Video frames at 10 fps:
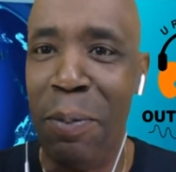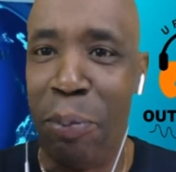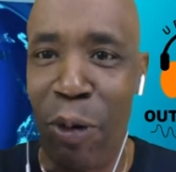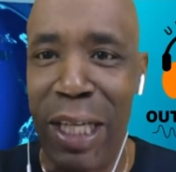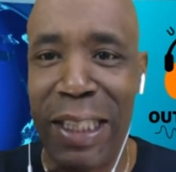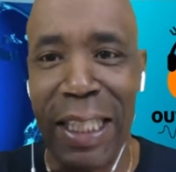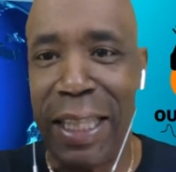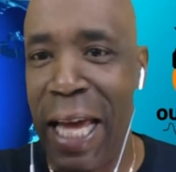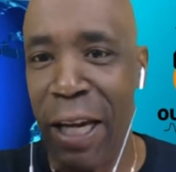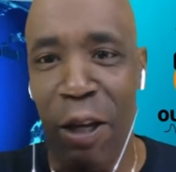
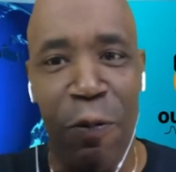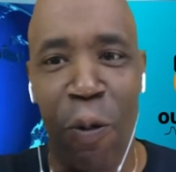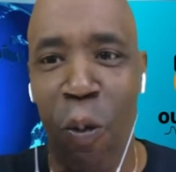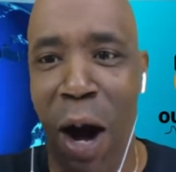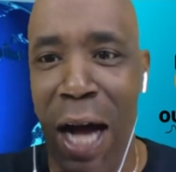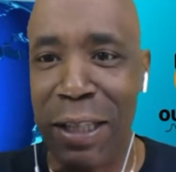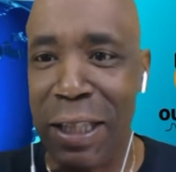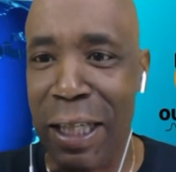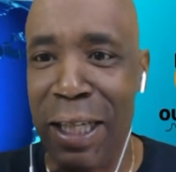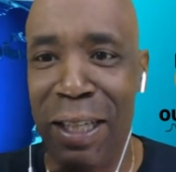Bridget, thank you for
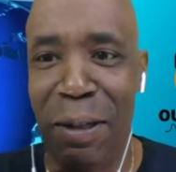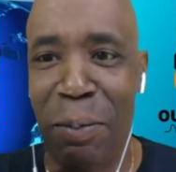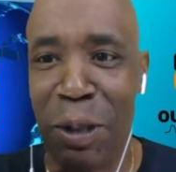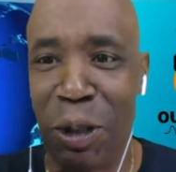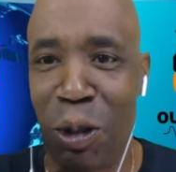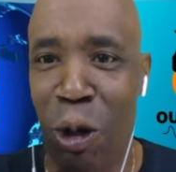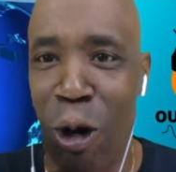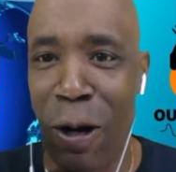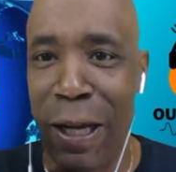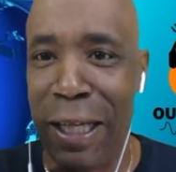watching. Miss
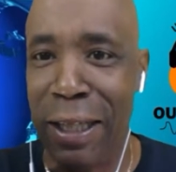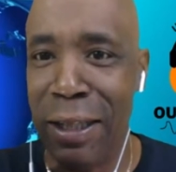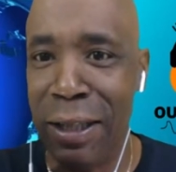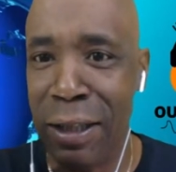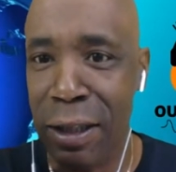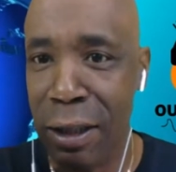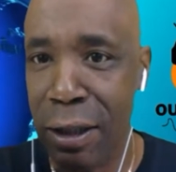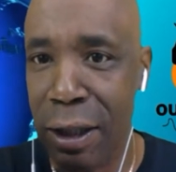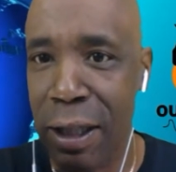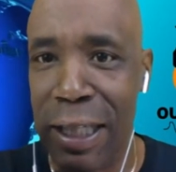Gloria,
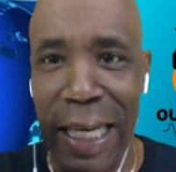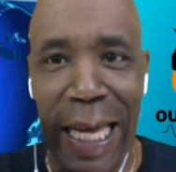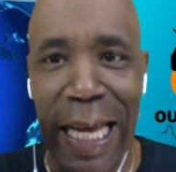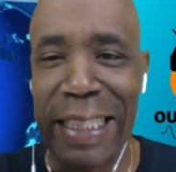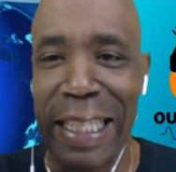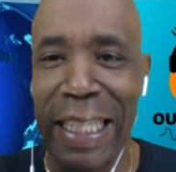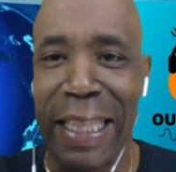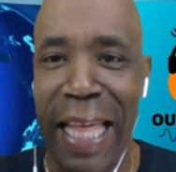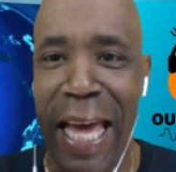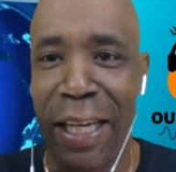Leslie,
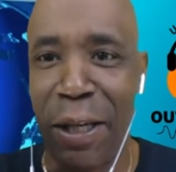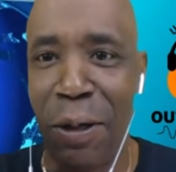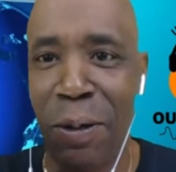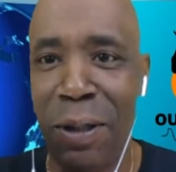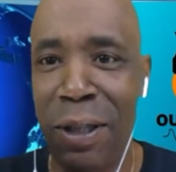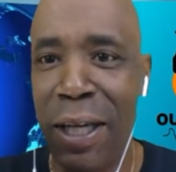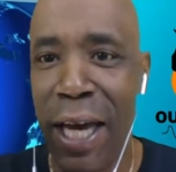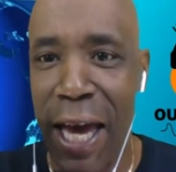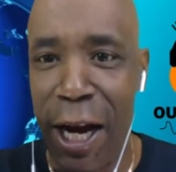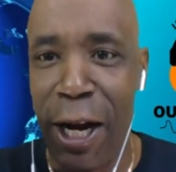thank you.
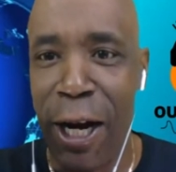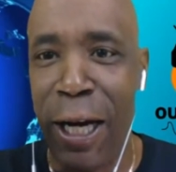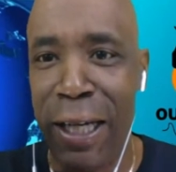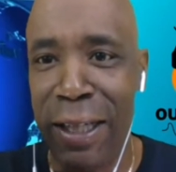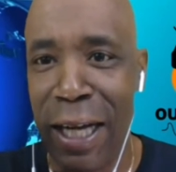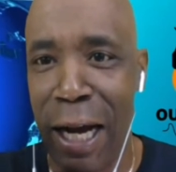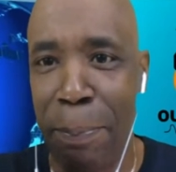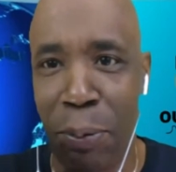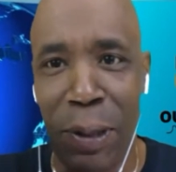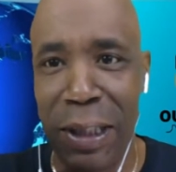Aaron, I
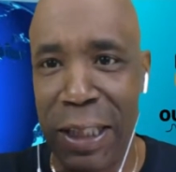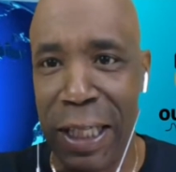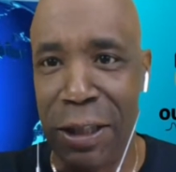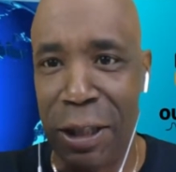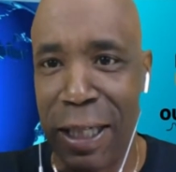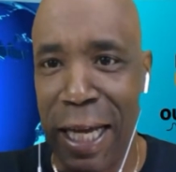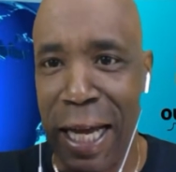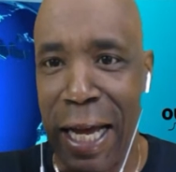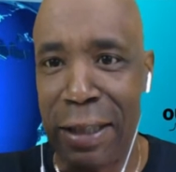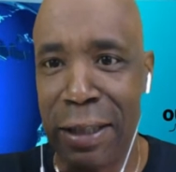appreciate y'all
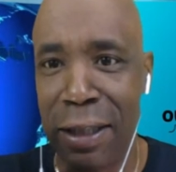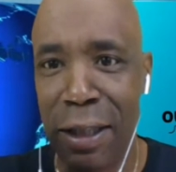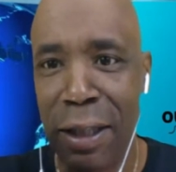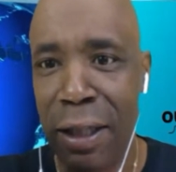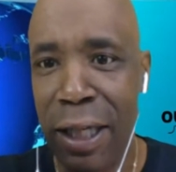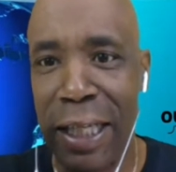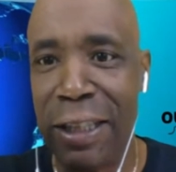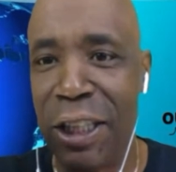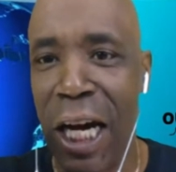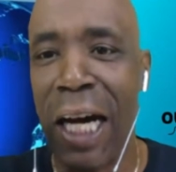guys.
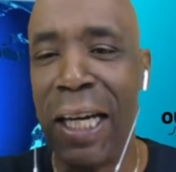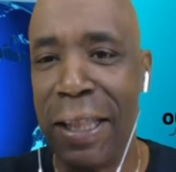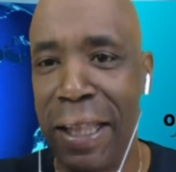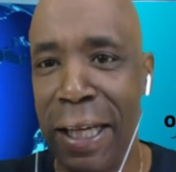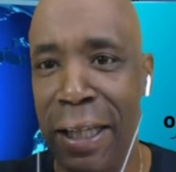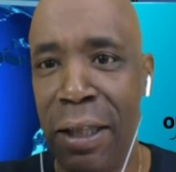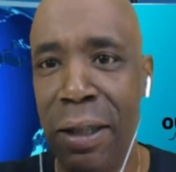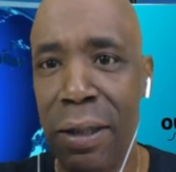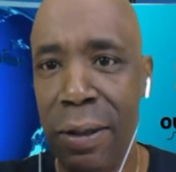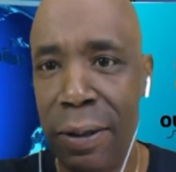And Jonathan.
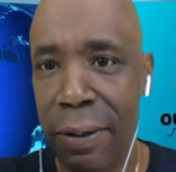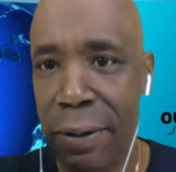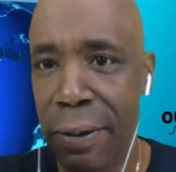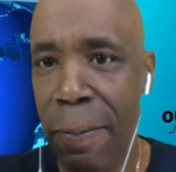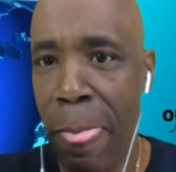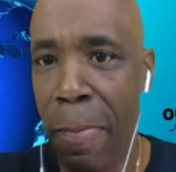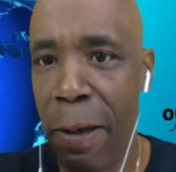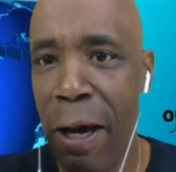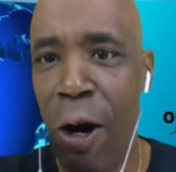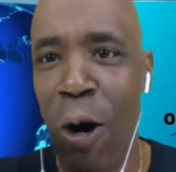
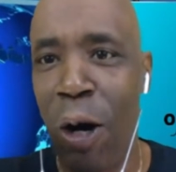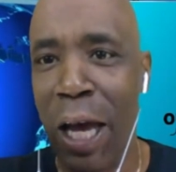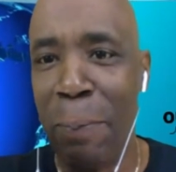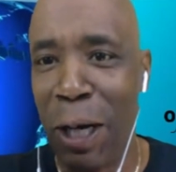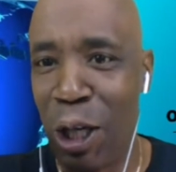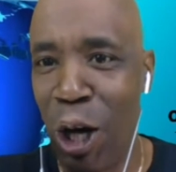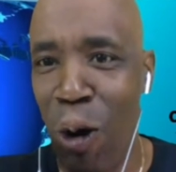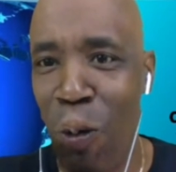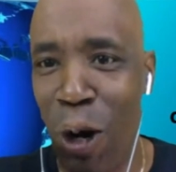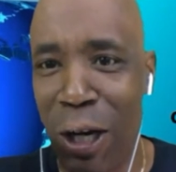Oh, and my
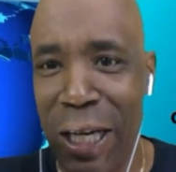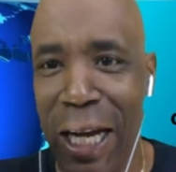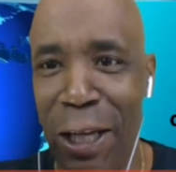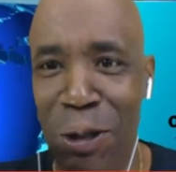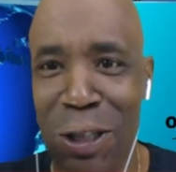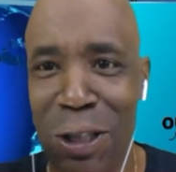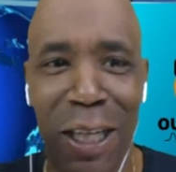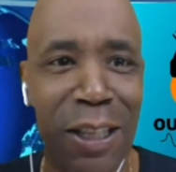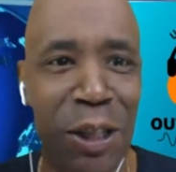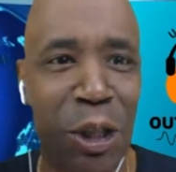co-worker I used to